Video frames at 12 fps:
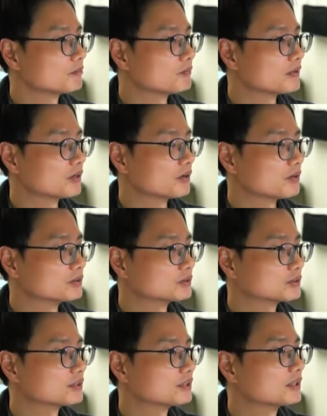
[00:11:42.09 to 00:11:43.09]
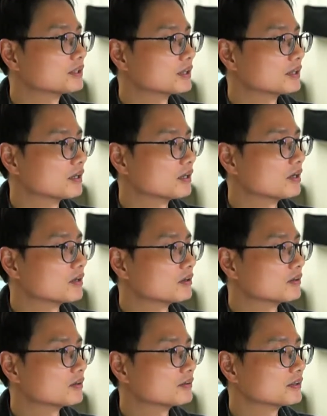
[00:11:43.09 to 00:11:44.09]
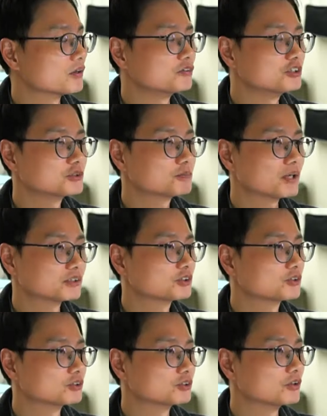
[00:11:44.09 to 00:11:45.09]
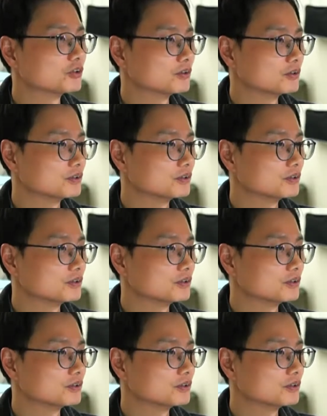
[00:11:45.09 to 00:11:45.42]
because their response to